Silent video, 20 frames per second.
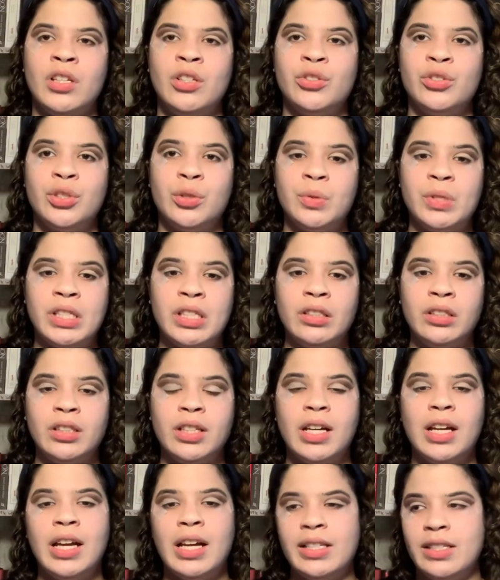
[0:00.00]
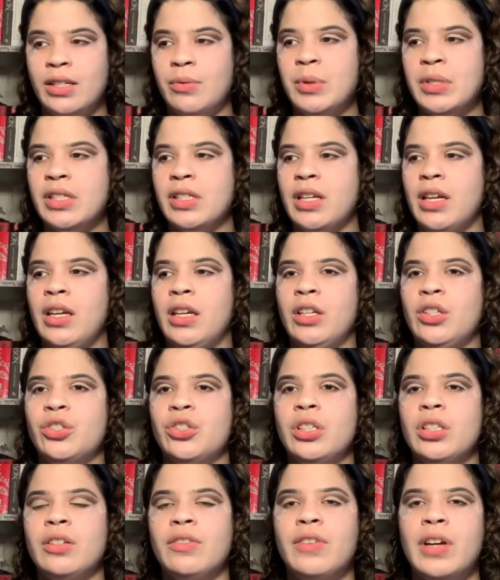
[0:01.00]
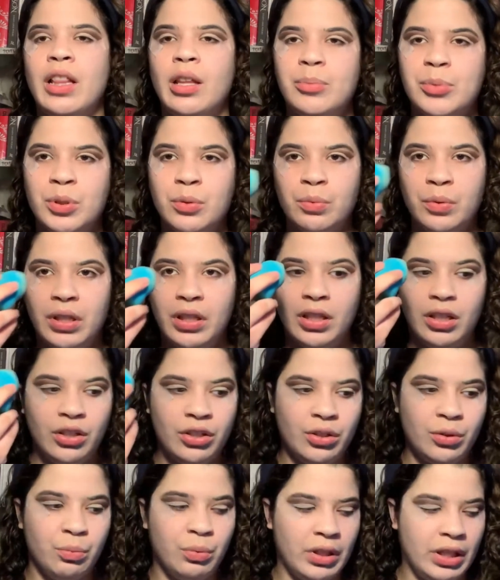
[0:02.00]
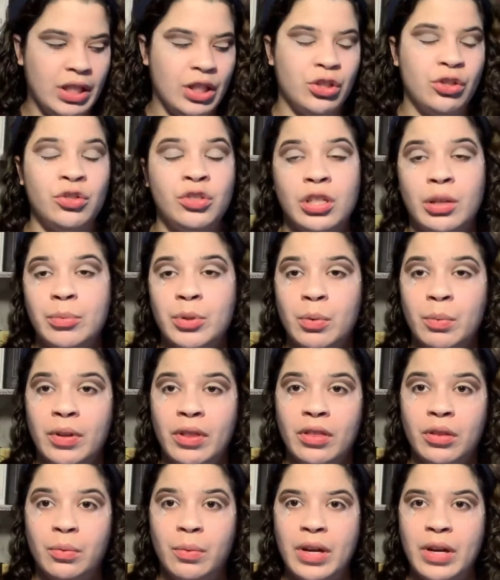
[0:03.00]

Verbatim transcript: So Cilka, as I was saying, she develops really good relationships with the